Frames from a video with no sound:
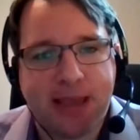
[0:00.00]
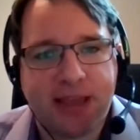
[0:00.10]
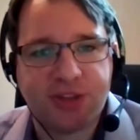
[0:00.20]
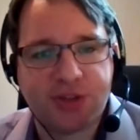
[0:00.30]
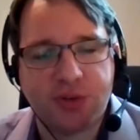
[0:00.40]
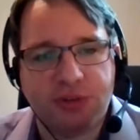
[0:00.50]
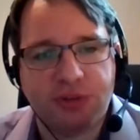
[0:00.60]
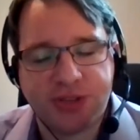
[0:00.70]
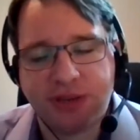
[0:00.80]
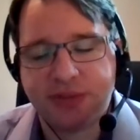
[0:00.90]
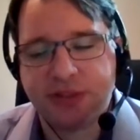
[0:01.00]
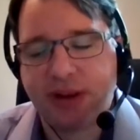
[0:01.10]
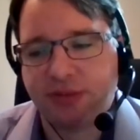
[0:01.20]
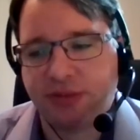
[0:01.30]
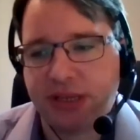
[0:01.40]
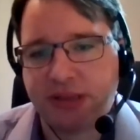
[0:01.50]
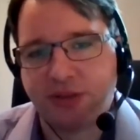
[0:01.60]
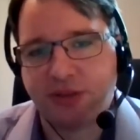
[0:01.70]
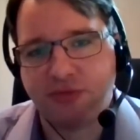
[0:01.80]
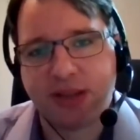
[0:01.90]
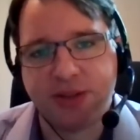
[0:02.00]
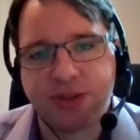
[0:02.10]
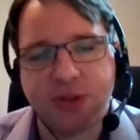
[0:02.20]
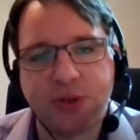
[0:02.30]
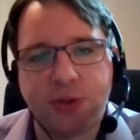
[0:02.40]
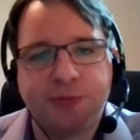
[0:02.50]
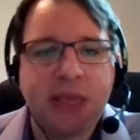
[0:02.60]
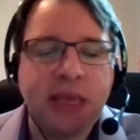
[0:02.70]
and the school road safety around the Raglan school.